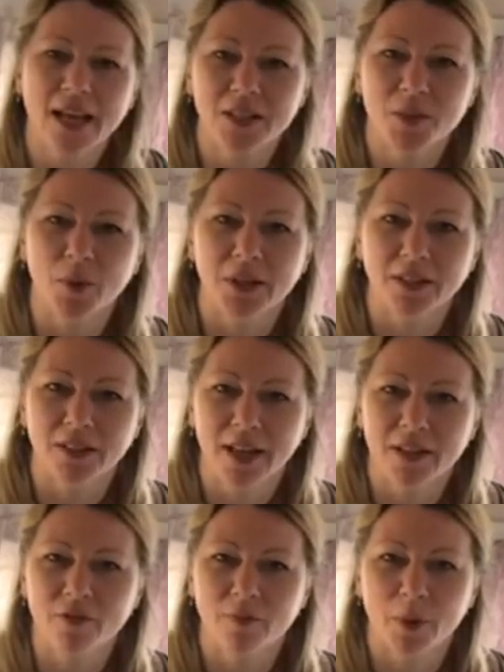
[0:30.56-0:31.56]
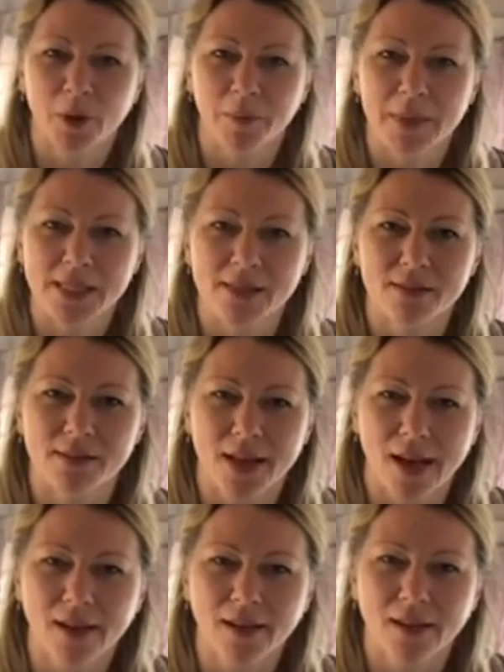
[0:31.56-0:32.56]
to bring the Life Purpose
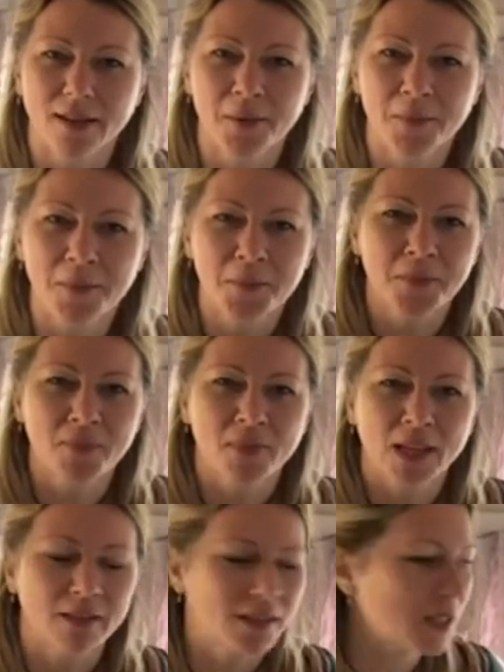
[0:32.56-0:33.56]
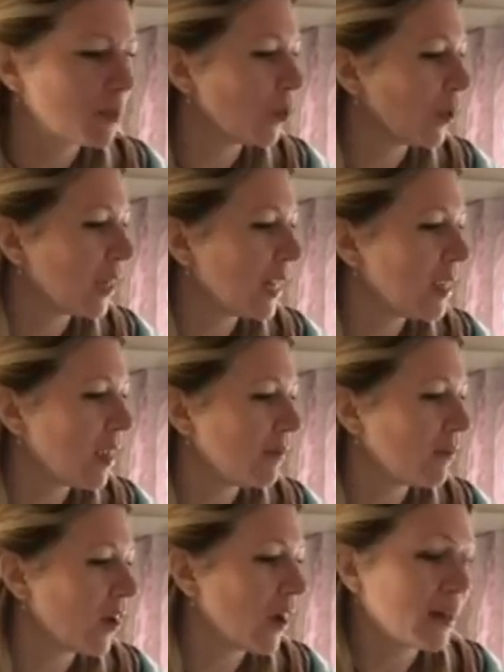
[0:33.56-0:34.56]
deck this morning.
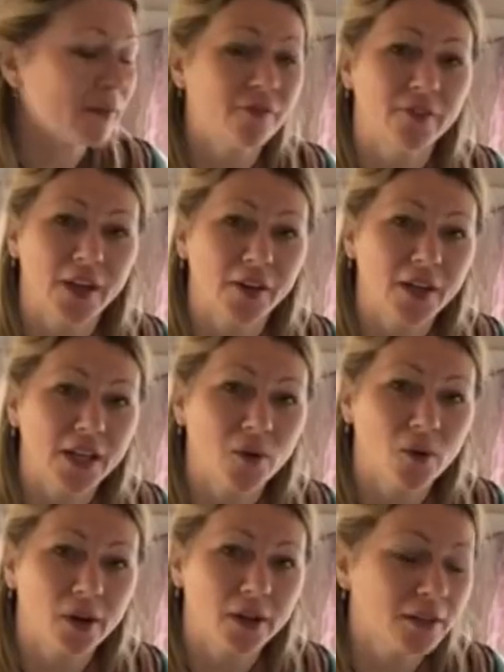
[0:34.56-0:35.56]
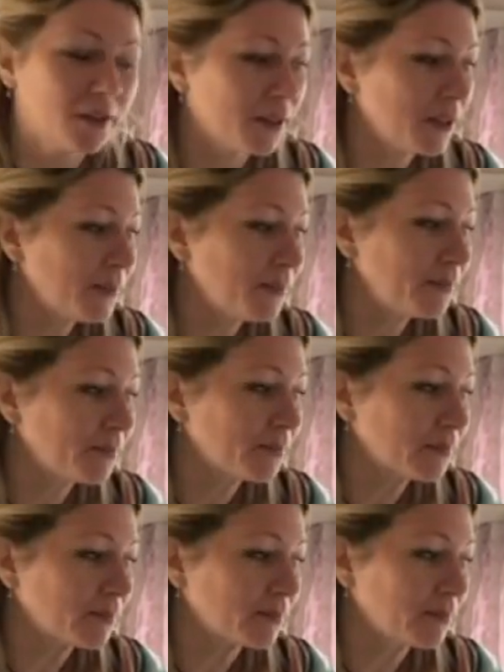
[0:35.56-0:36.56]
I've got a Fairy Oracle,
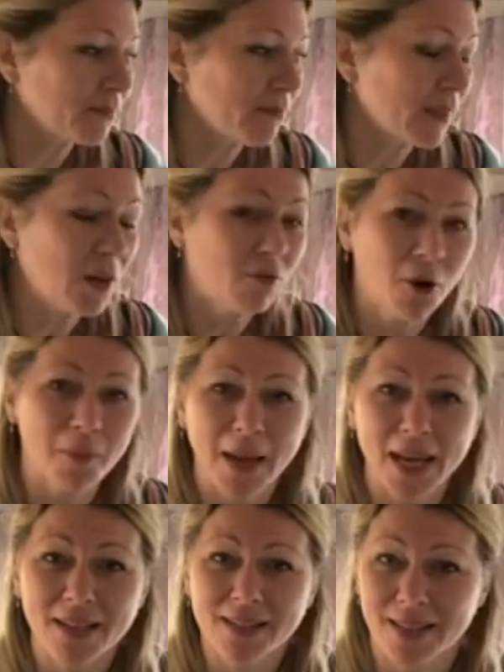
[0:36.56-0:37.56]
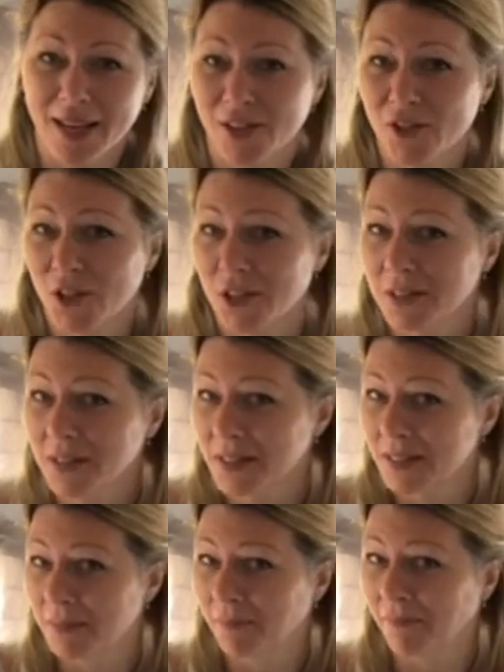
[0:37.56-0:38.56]
Romance
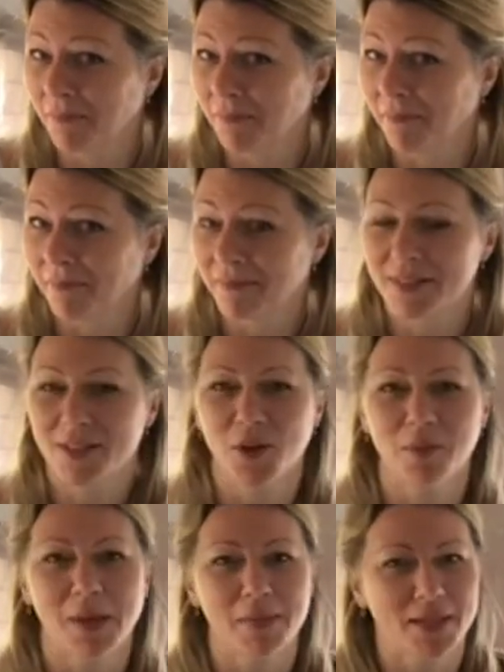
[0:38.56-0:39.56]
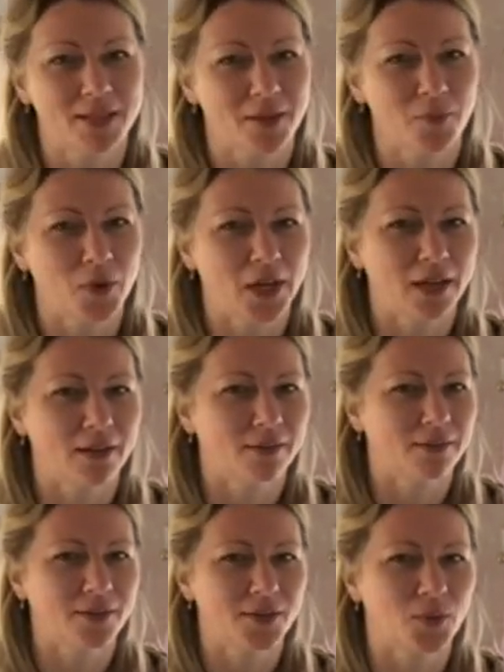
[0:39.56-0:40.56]
Angels, so maybe someone
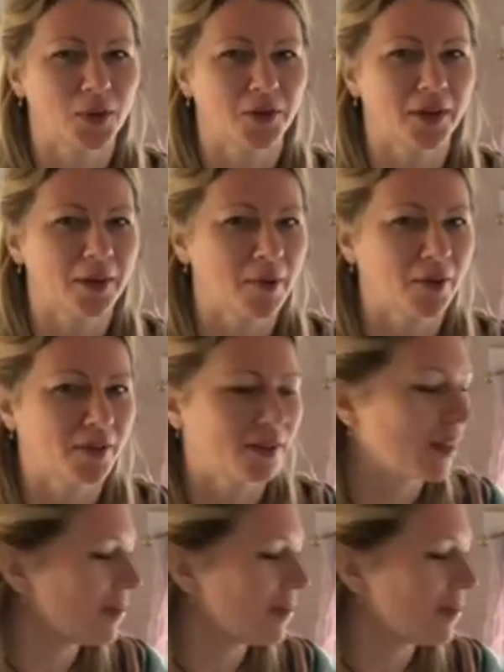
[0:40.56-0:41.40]
is wondering about their love